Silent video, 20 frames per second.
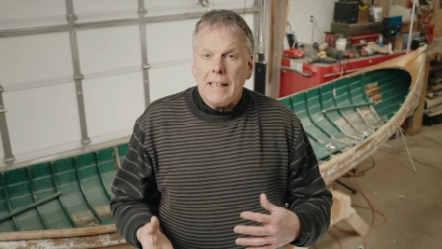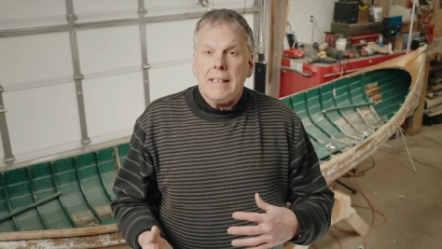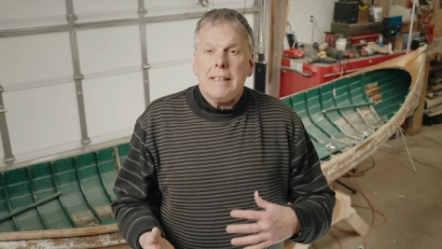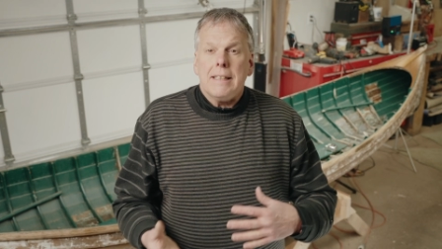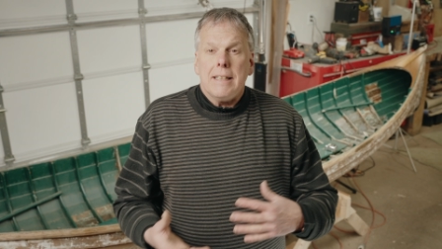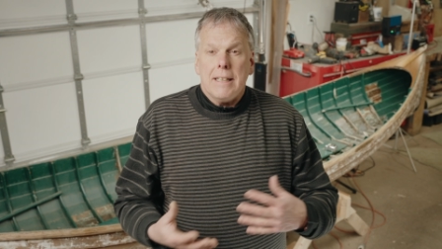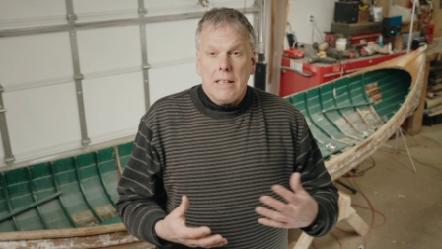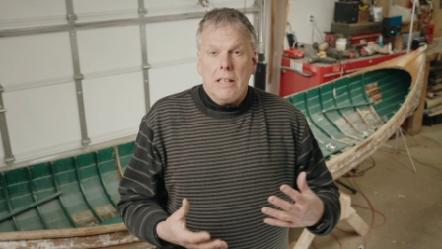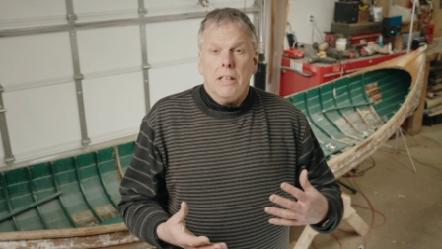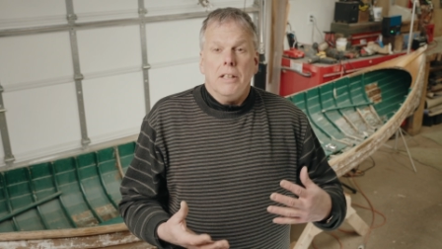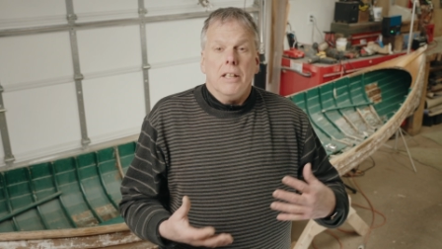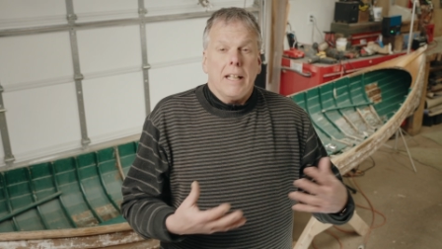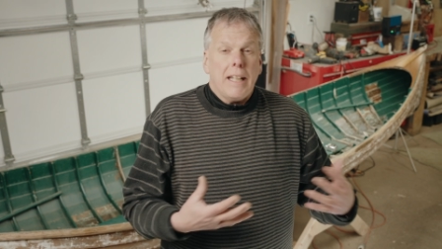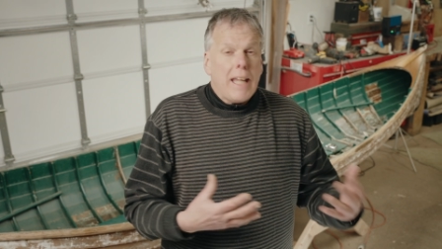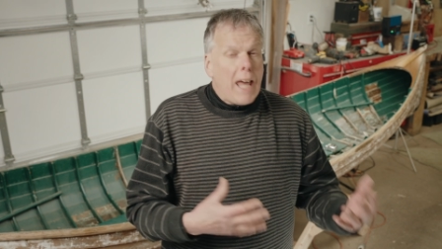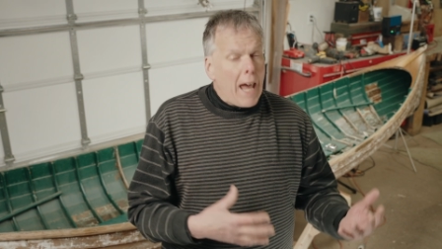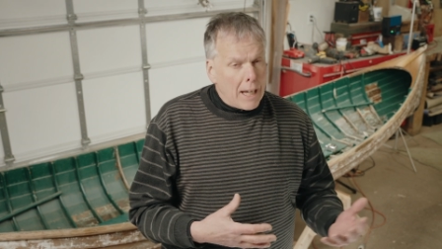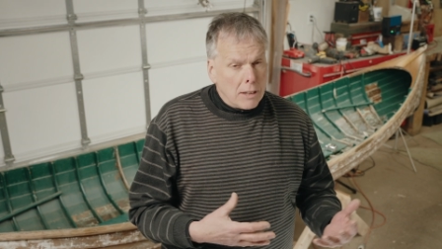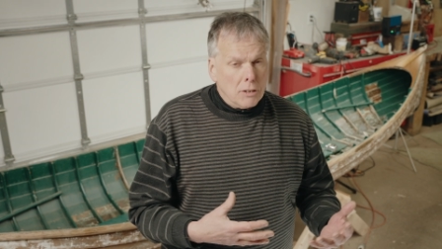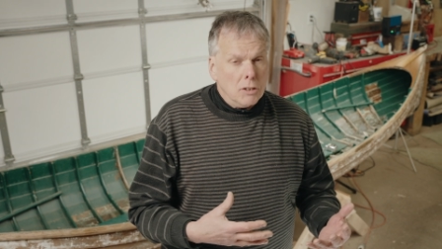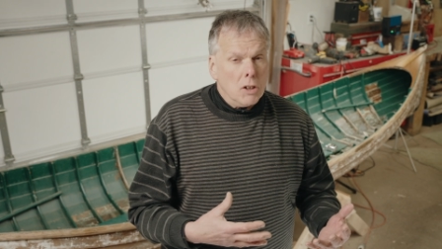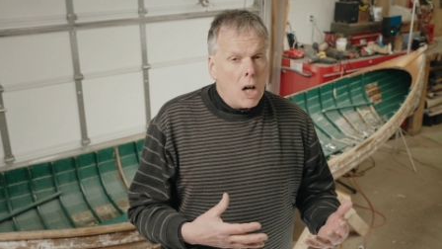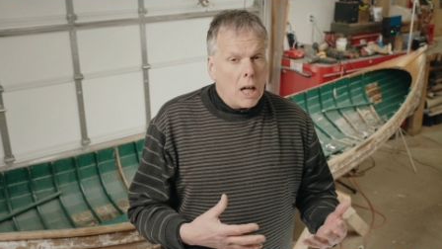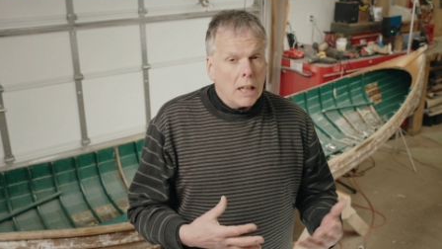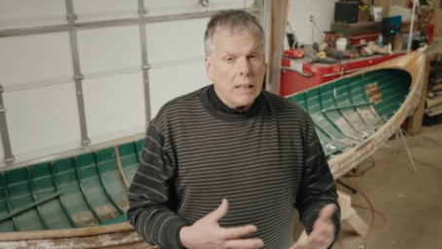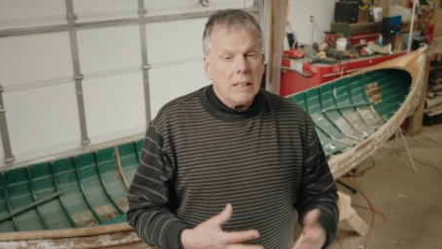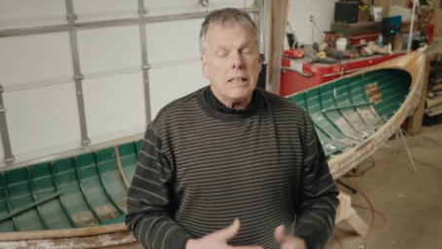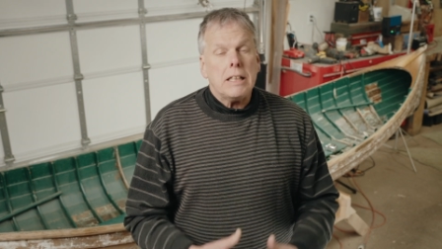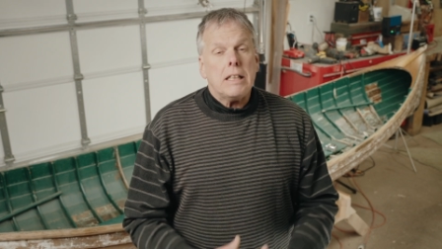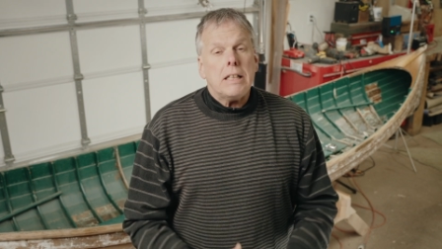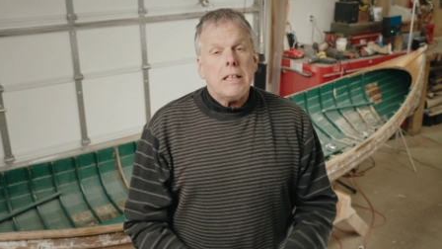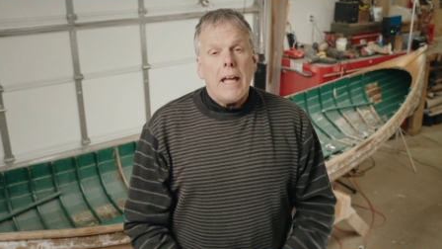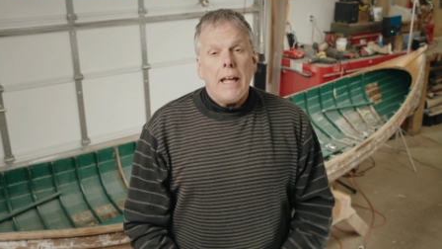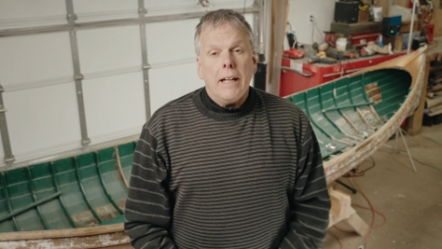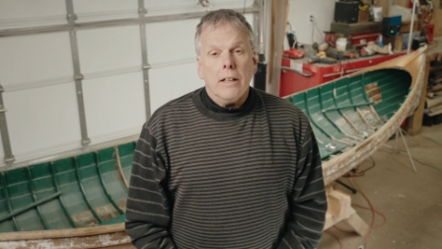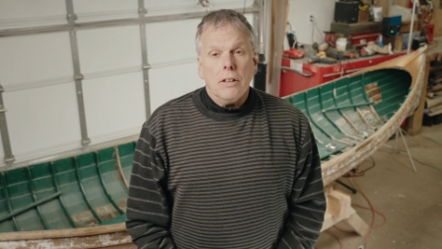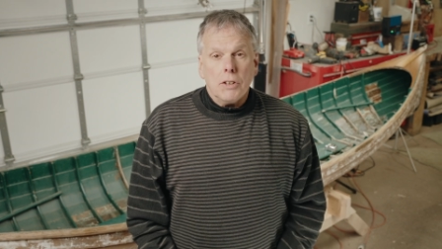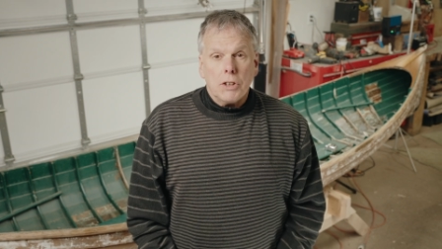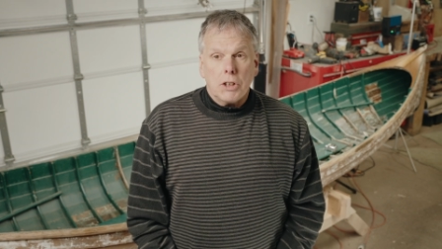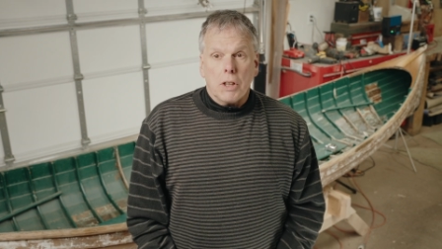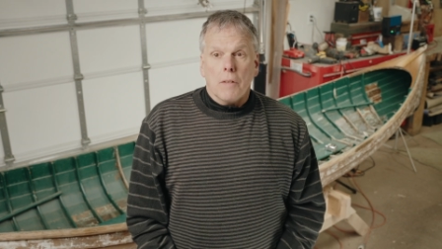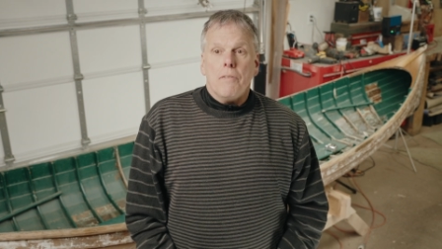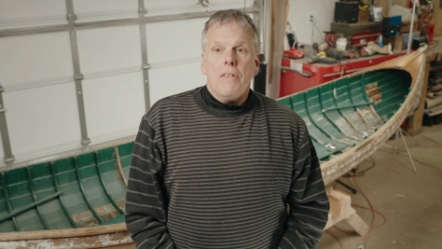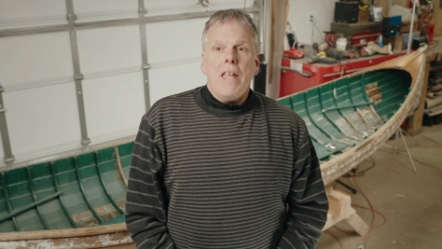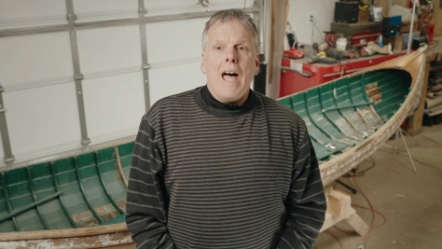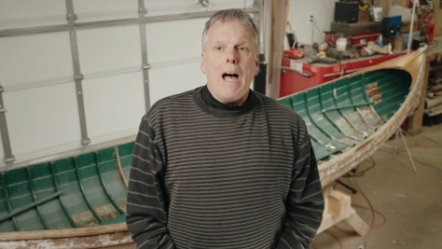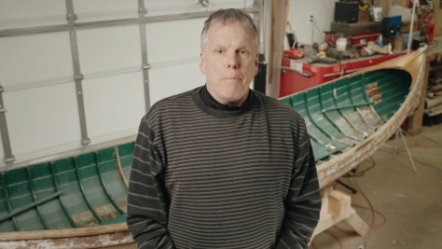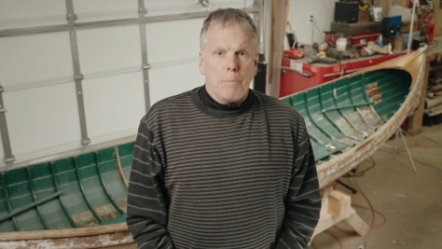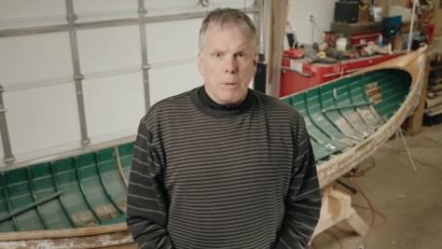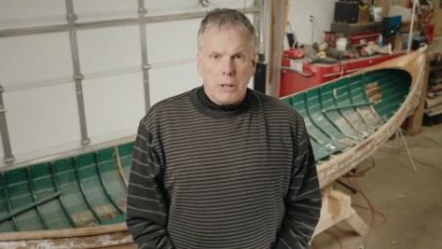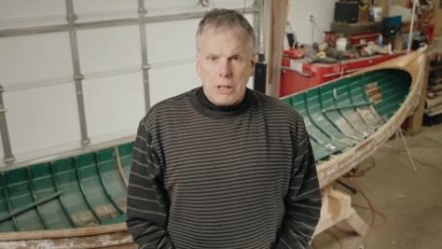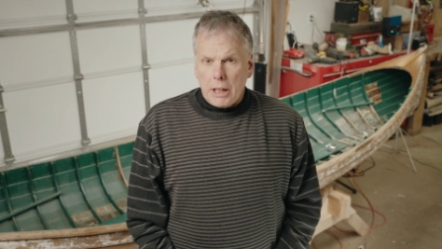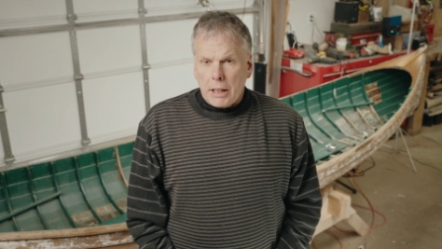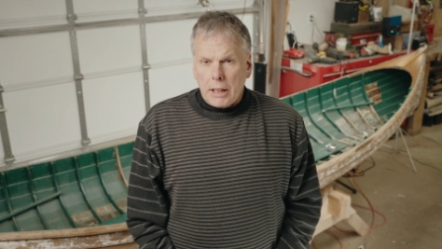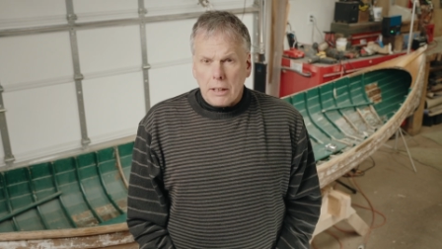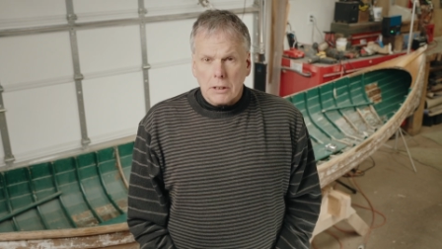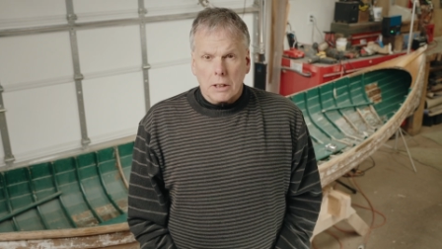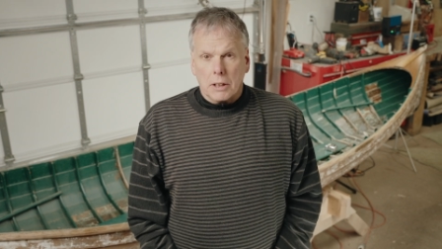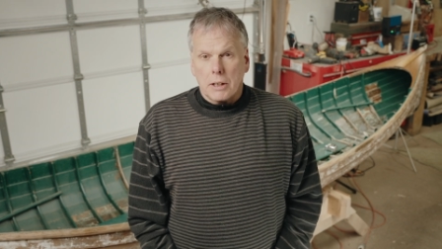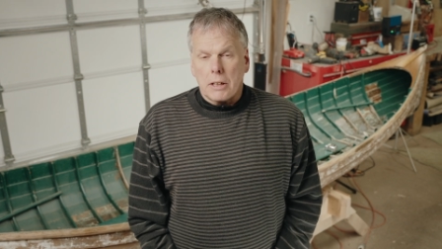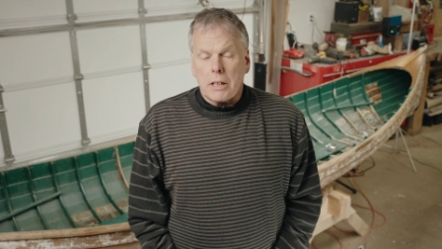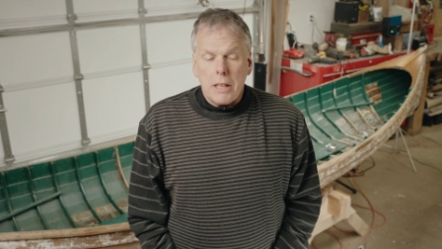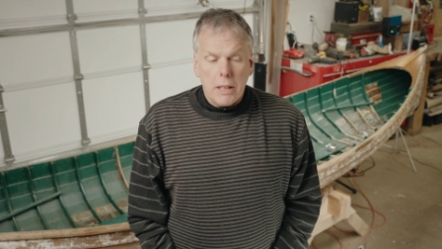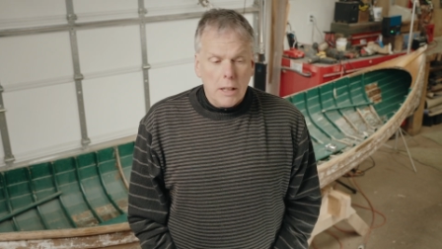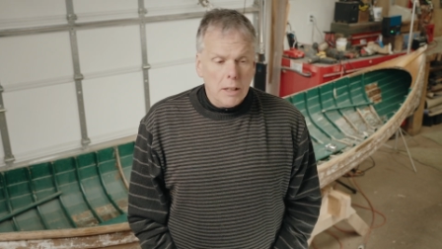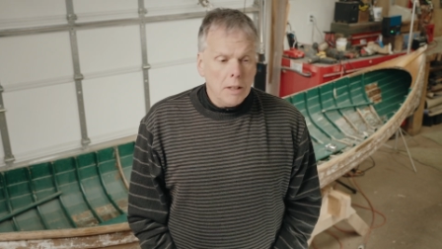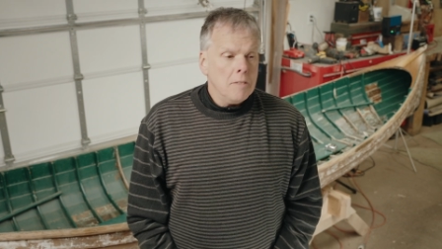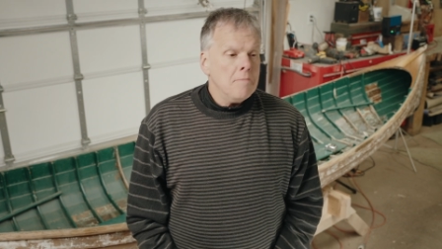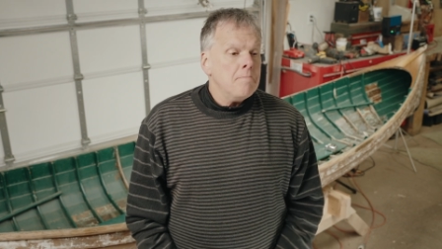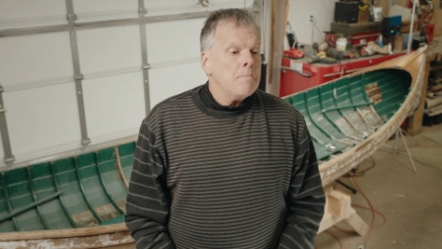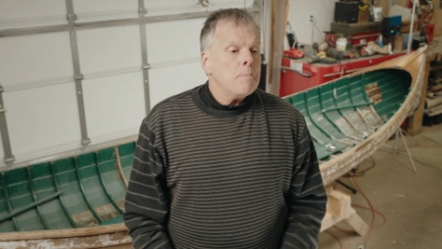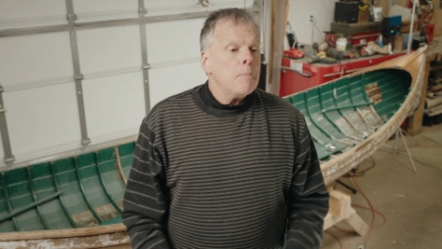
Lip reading: it did in the catalog details of that particular year,